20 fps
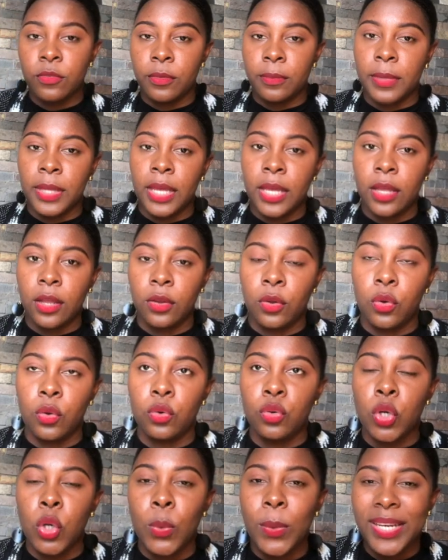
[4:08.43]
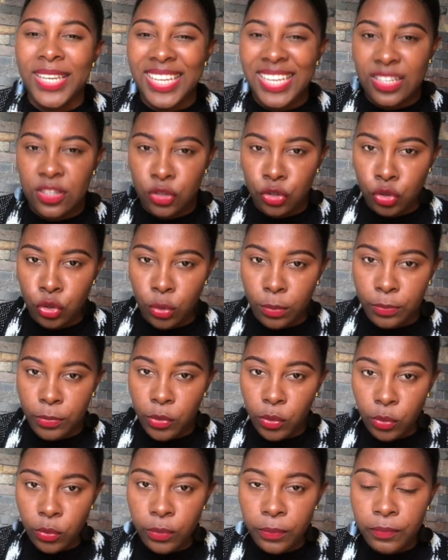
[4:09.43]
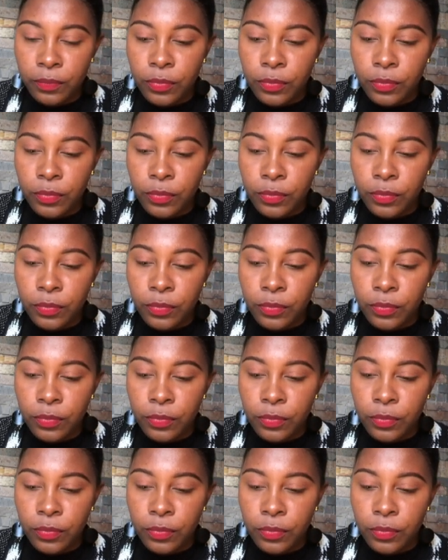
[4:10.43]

from the get-go, no one can stop you.